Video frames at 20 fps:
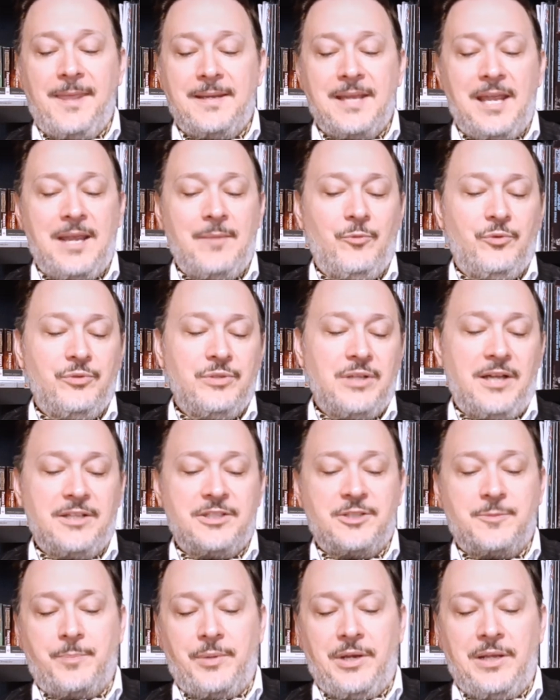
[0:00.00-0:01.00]
the game will
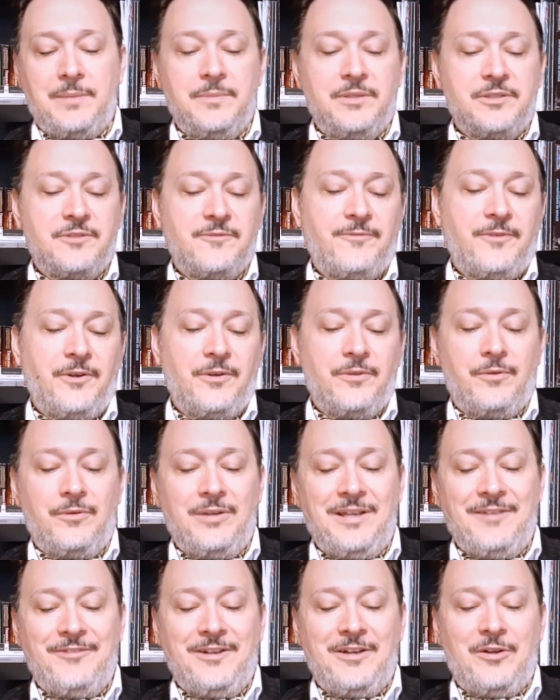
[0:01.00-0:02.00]
not spread much
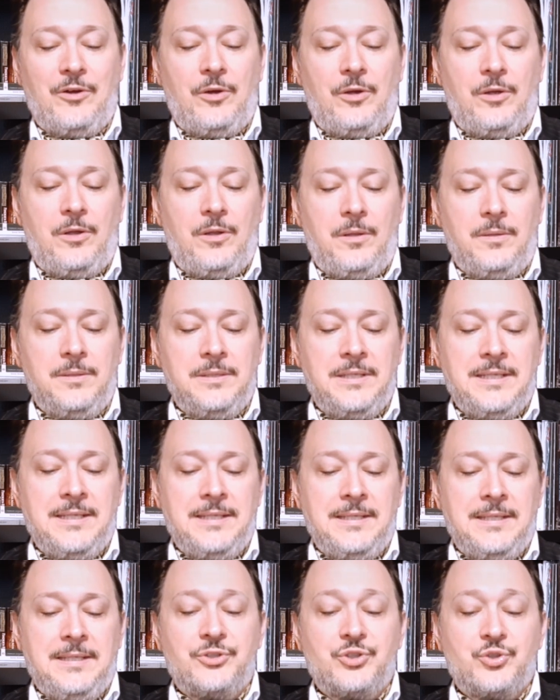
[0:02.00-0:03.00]
further, if at all.
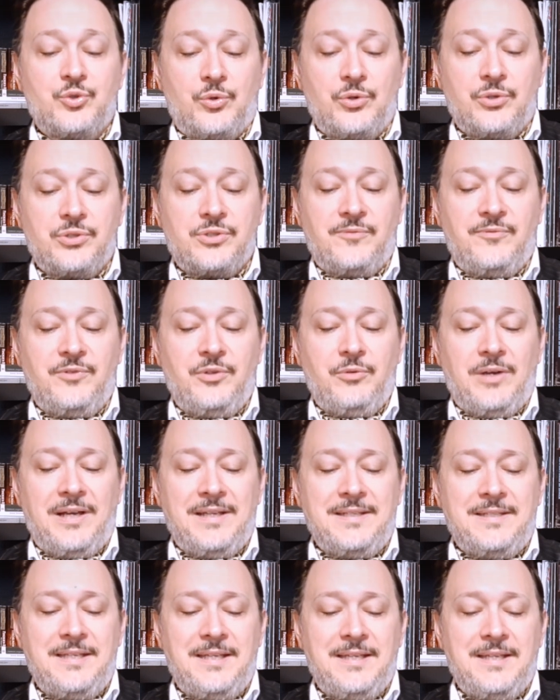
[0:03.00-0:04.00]
and the source of new
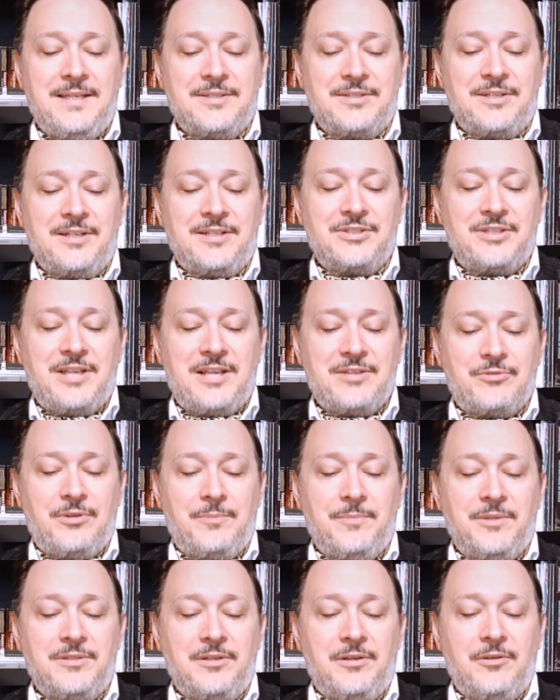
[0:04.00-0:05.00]
ideas and
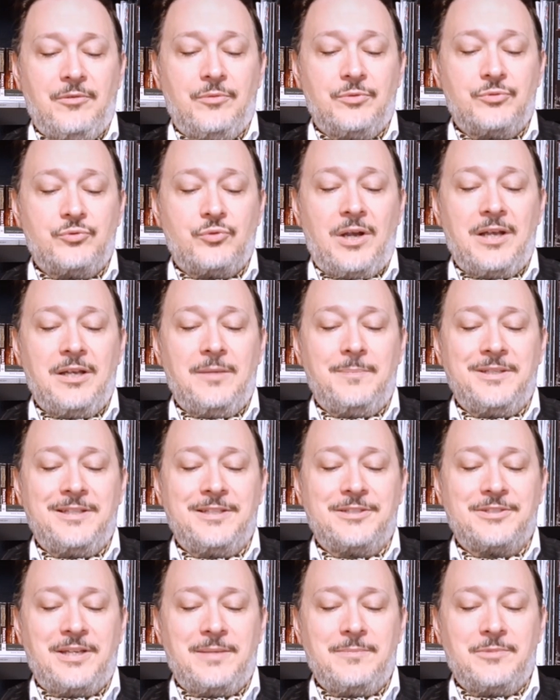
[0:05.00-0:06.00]
accessory material will dry up
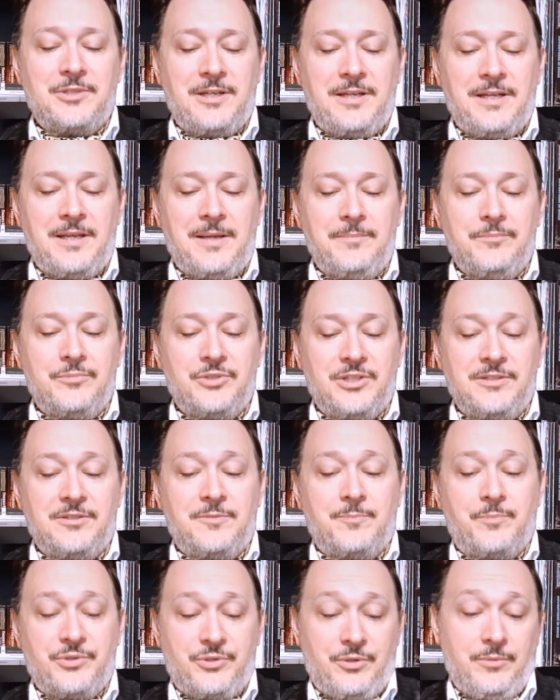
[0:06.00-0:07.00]
at the same time,
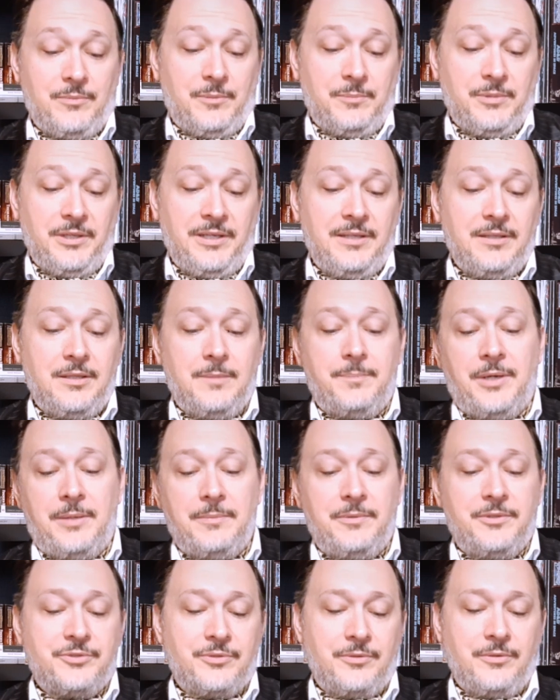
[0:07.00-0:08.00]
since presumably the
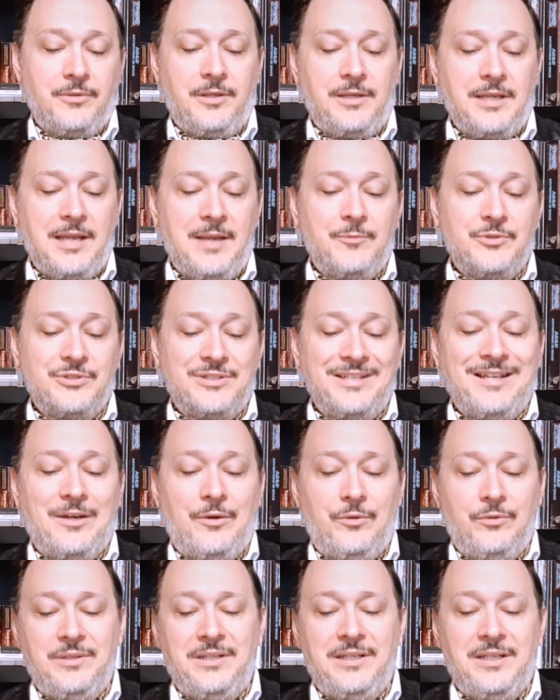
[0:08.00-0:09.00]
publisher of the game was
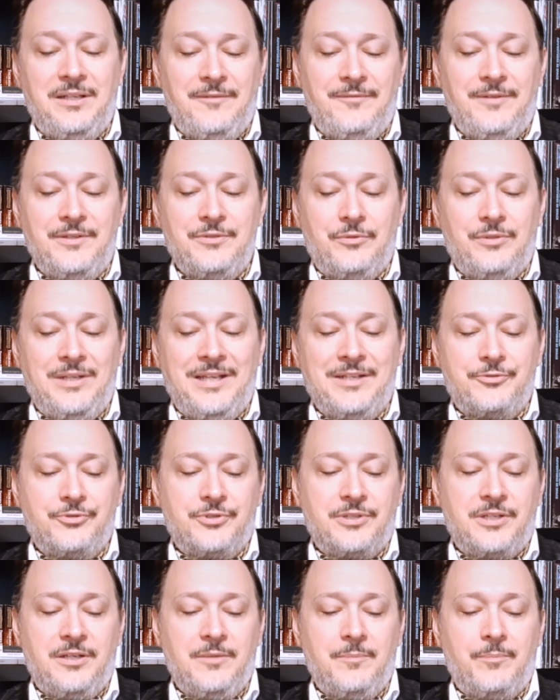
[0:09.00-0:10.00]
the only individual
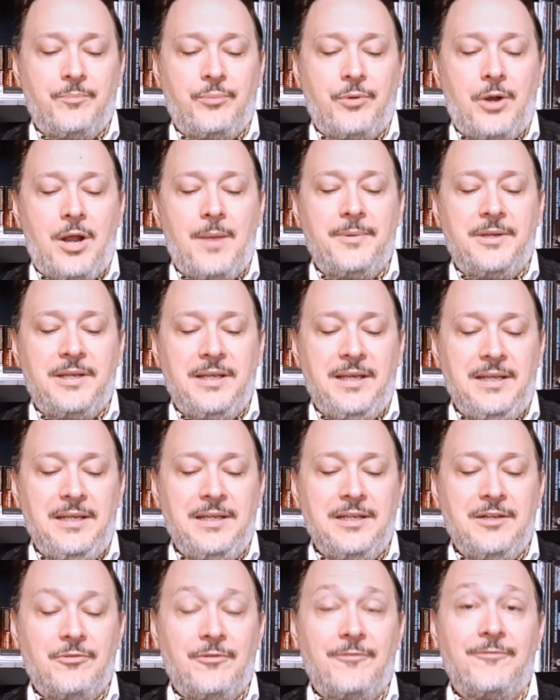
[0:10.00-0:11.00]
interested in
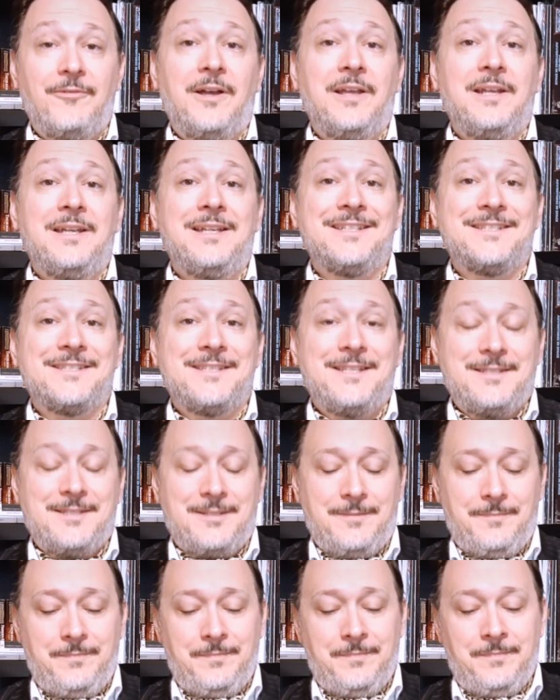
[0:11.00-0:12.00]
propagating and refining a
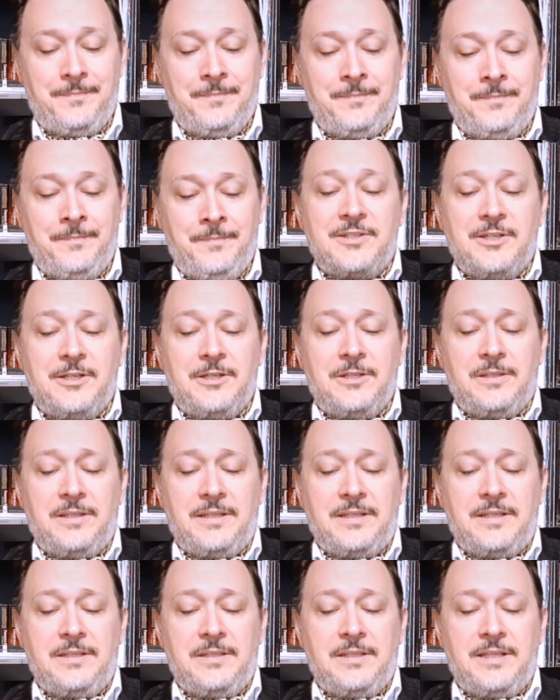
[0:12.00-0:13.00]
system.
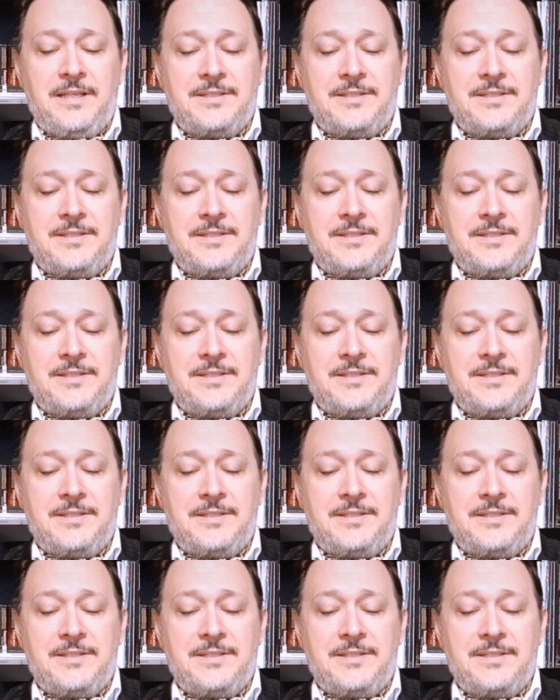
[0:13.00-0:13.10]
Until and